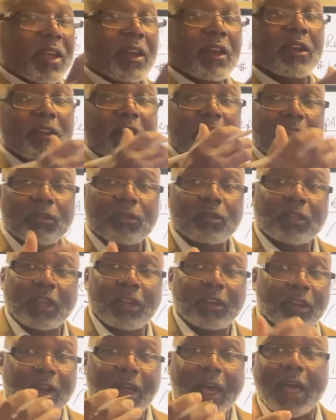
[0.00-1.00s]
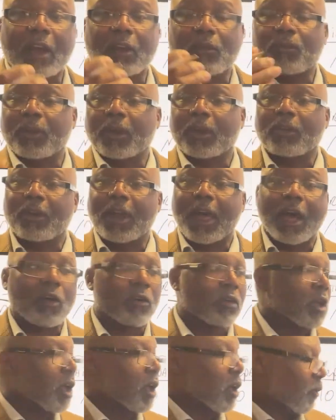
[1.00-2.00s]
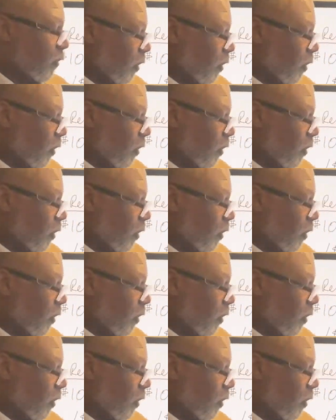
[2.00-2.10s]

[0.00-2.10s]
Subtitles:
another thing that I had figured out, for